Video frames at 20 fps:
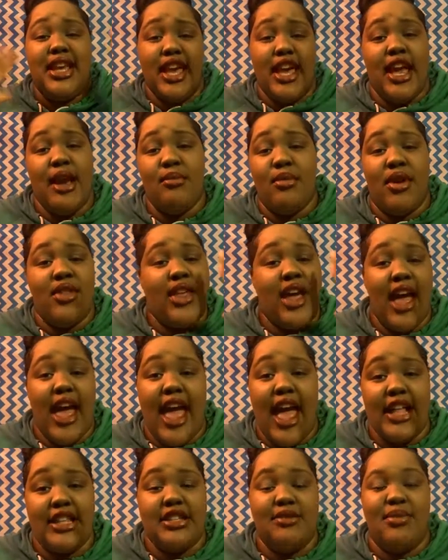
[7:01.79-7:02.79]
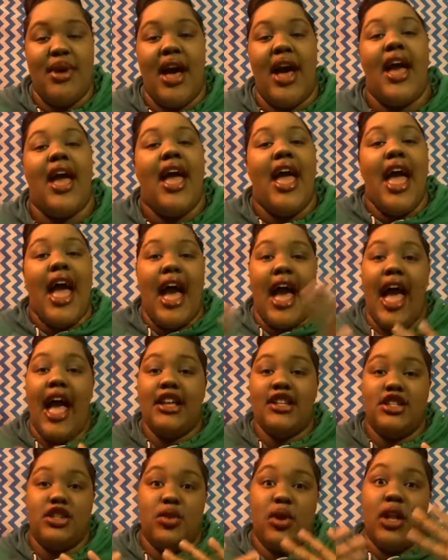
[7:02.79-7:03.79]
camera that I had to buy. I
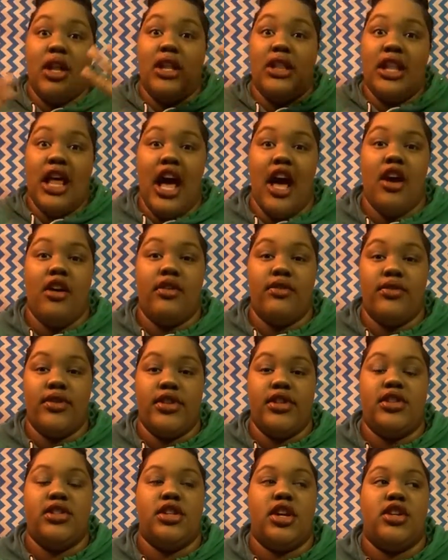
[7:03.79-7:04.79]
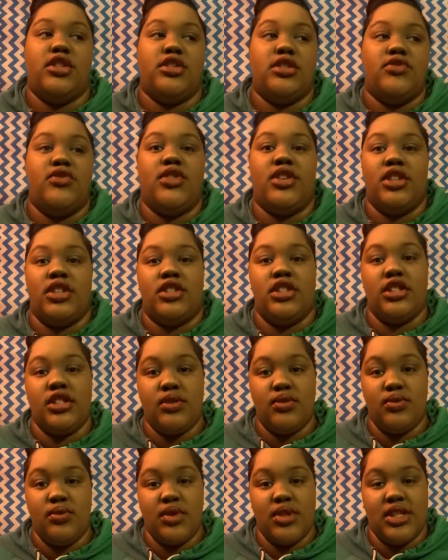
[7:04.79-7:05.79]
had to do a lot of research for
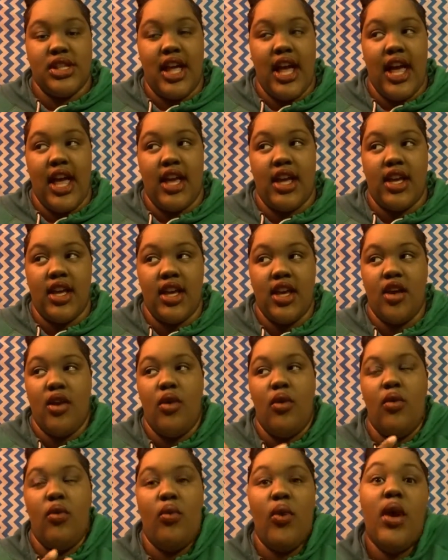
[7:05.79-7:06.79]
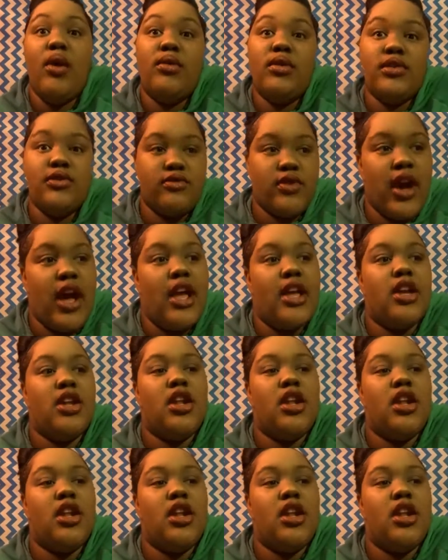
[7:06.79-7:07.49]
just was like what was right.